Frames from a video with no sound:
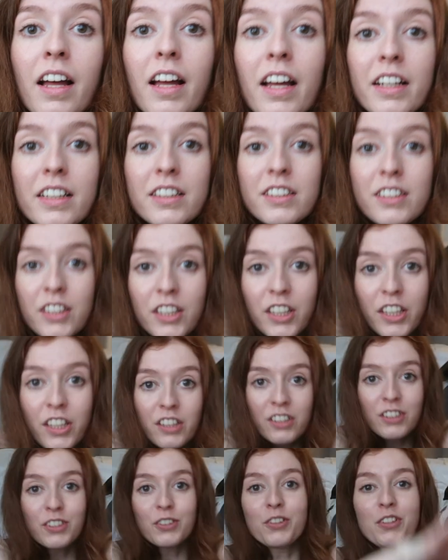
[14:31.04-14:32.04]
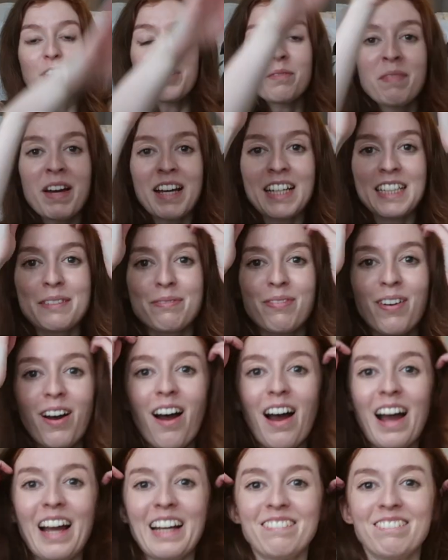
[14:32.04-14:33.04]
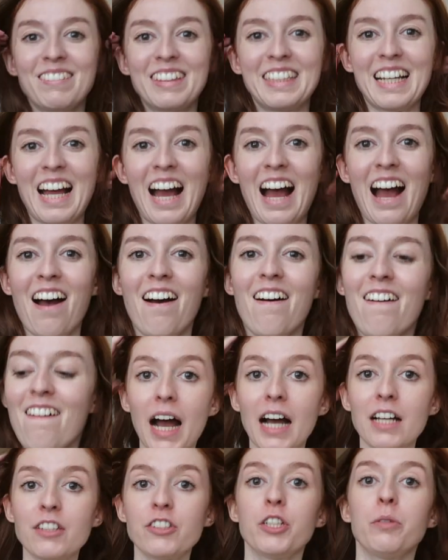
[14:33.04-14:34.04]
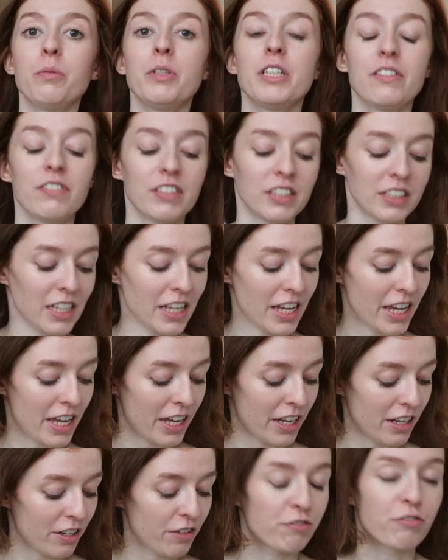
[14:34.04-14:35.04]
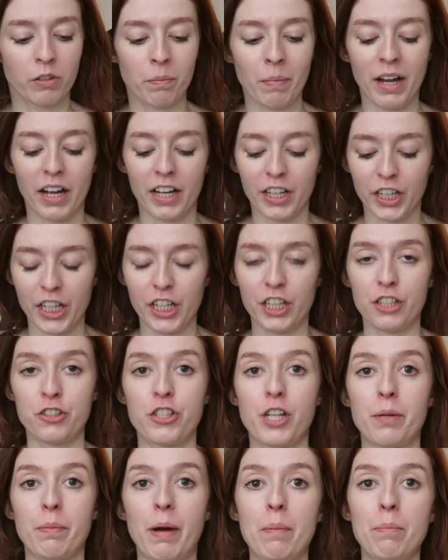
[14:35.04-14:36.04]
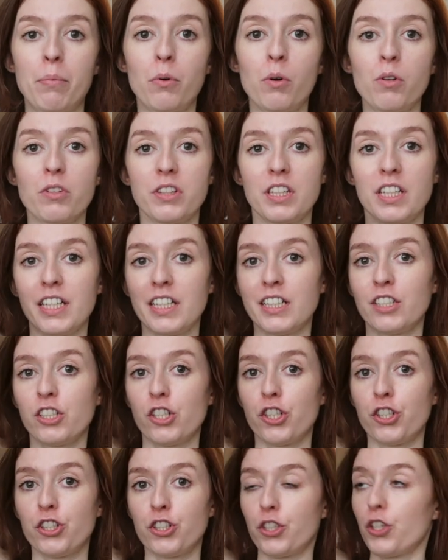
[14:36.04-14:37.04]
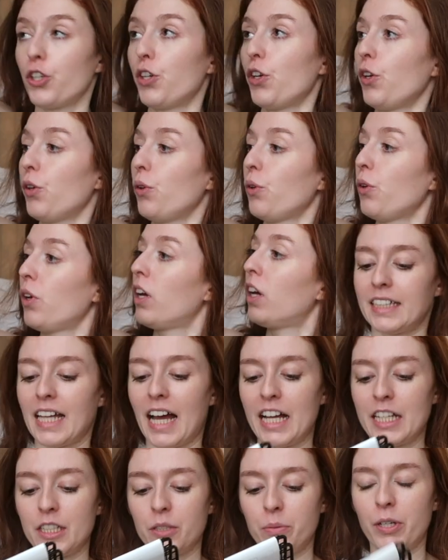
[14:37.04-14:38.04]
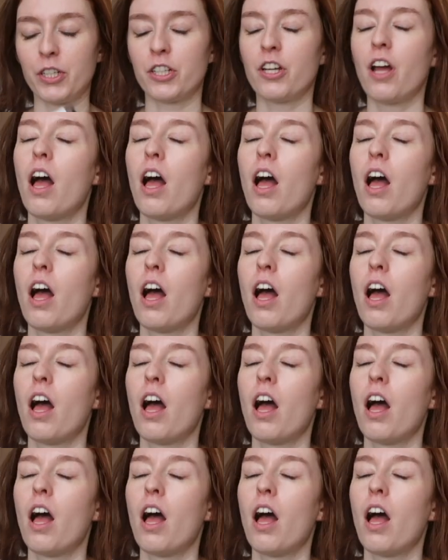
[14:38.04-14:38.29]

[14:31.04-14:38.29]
Excuse all the mess behind me now. As you would have seen from my IKEA trip, I bought these shoe stands, which